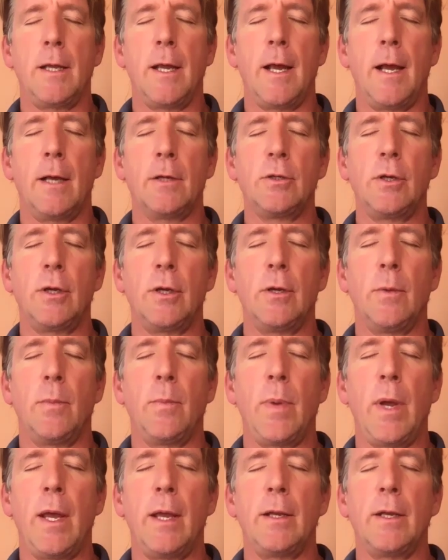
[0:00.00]
to ask you to
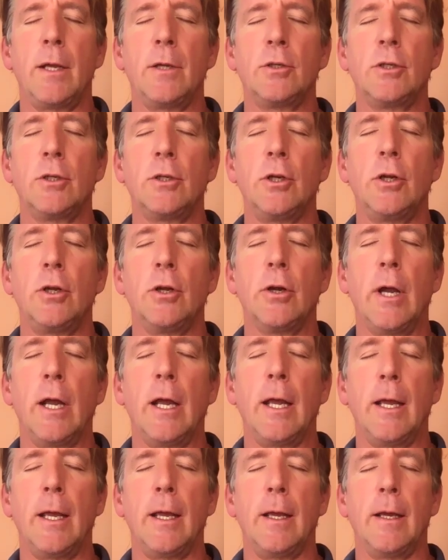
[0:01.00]
pay attention to your
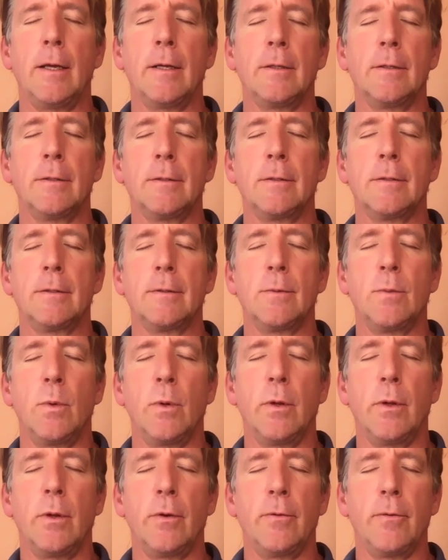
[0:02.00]
hands
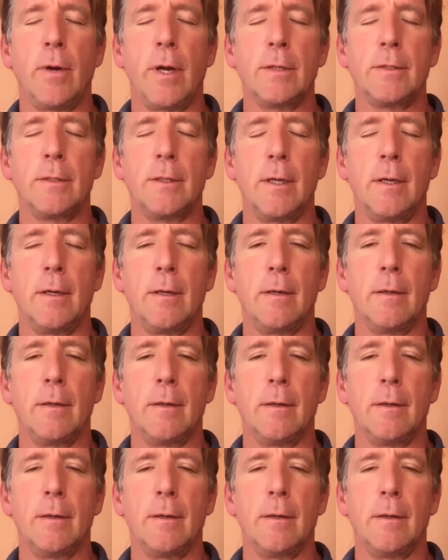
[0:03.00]
where they're resting.